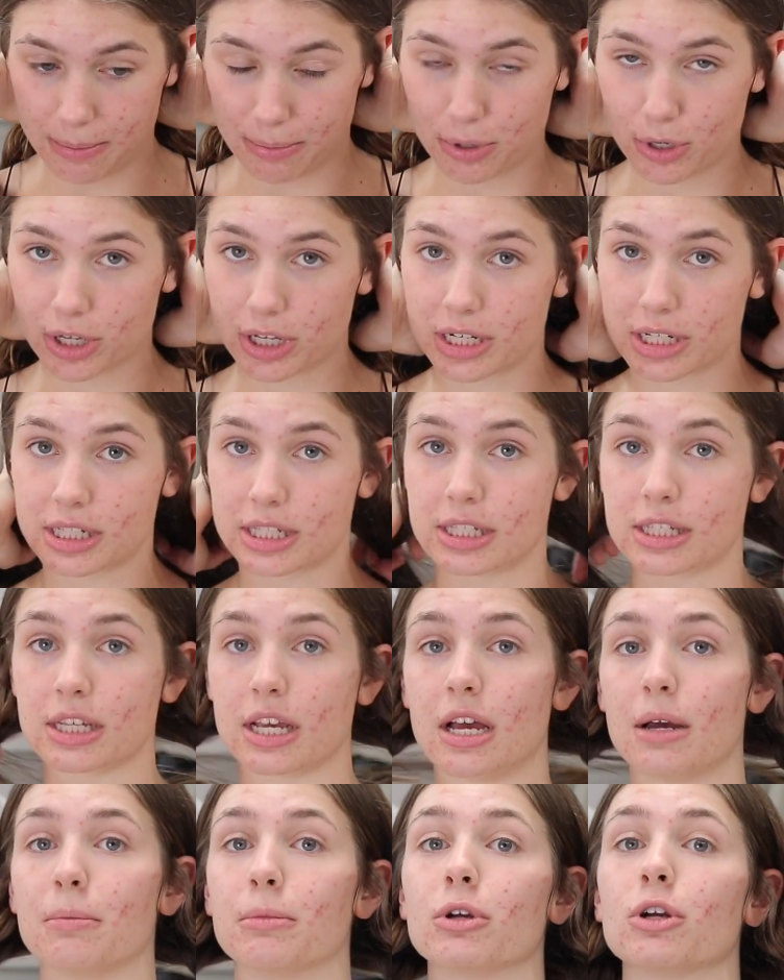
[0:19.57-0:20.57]
put
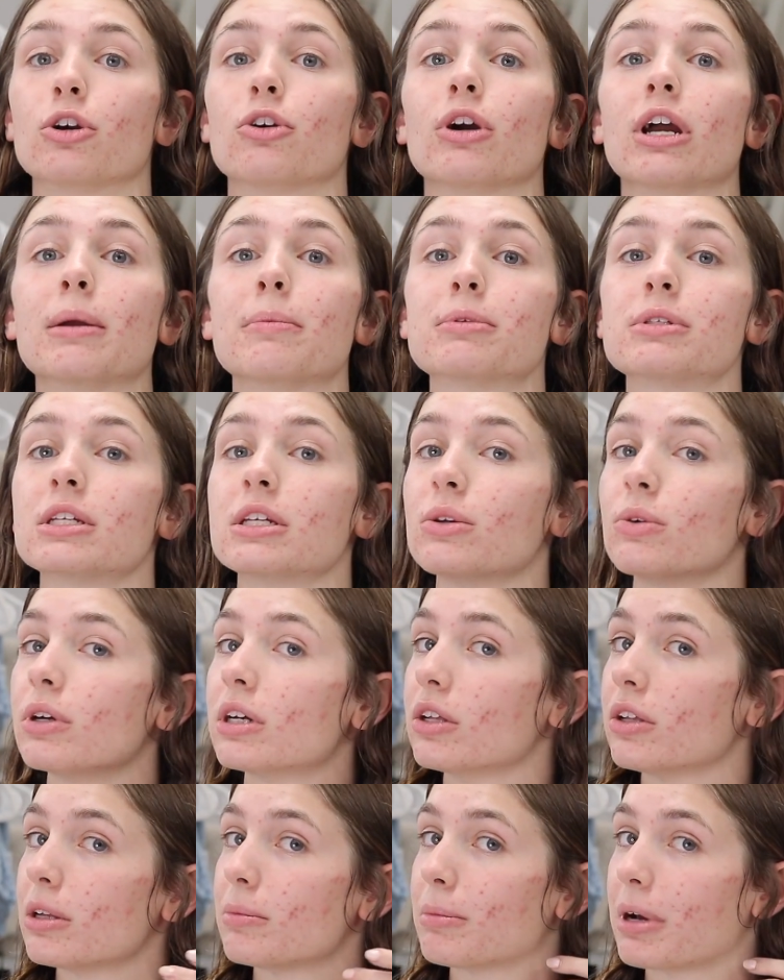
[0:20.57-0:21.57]
some grapeseed
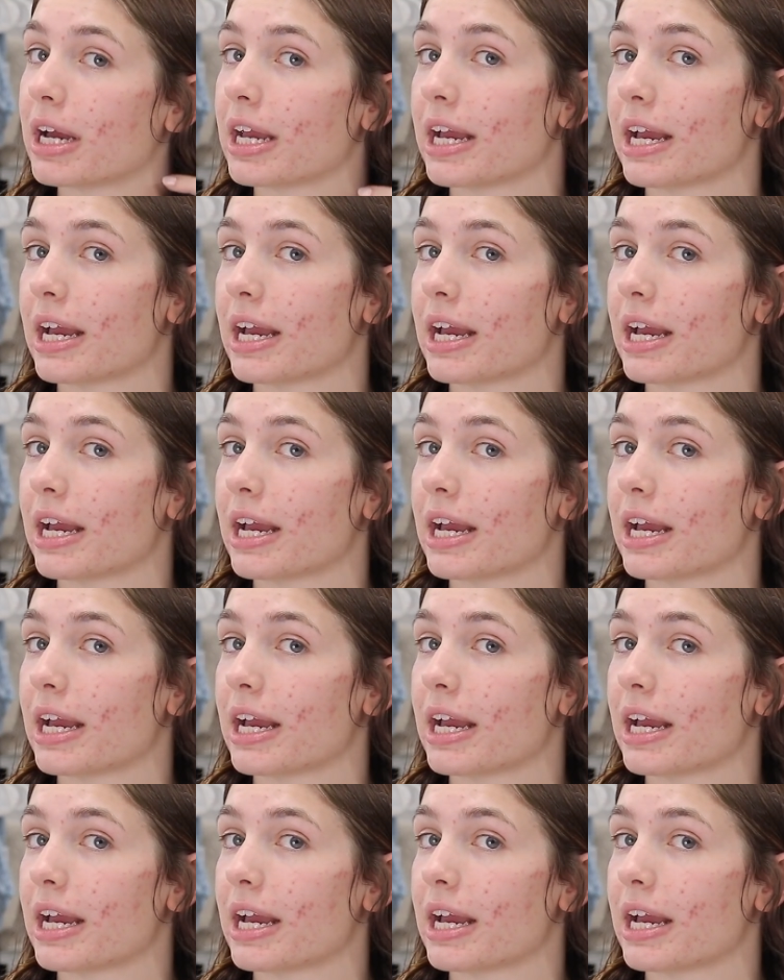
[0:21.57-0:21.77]
oil in my